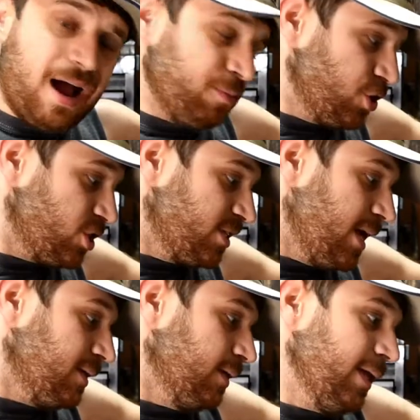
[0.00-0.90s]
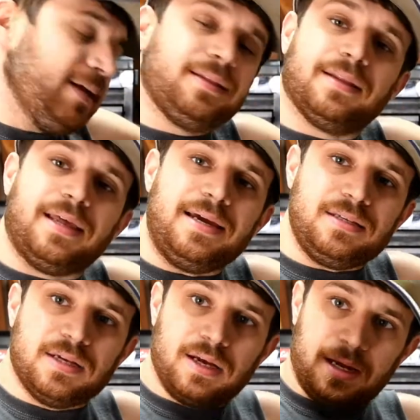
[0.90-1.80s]
gonna just take the length of
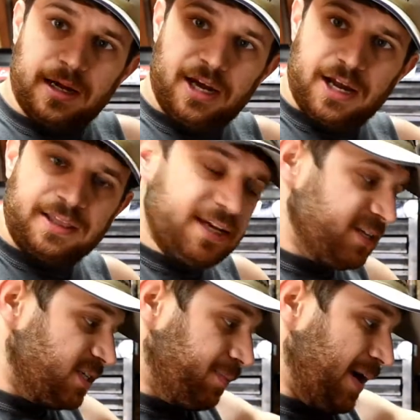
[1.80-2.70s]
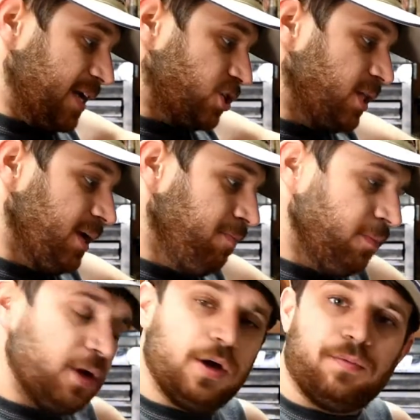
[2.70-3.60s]
these, cut these to match them,
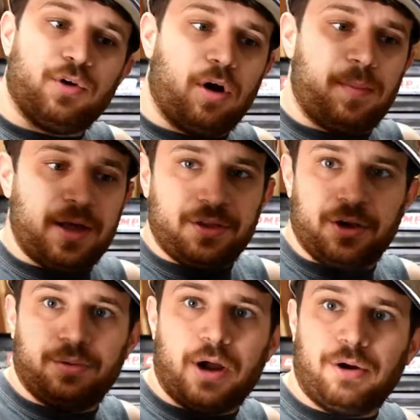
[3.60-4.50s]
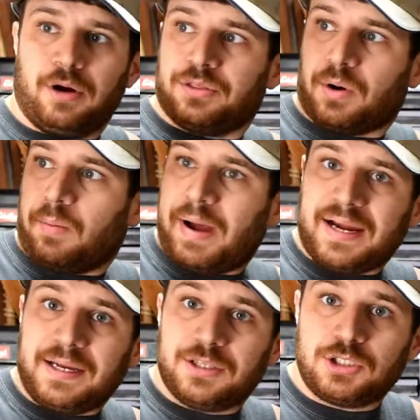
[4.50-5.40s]
throw them on the new rotor and throw them
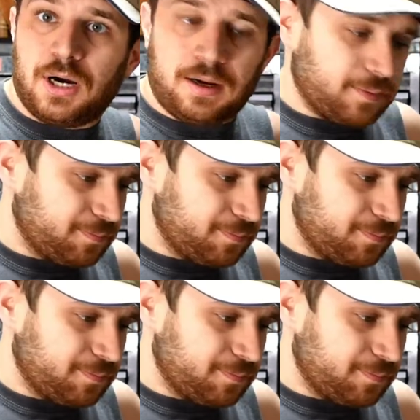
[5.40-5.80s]
back in the truck.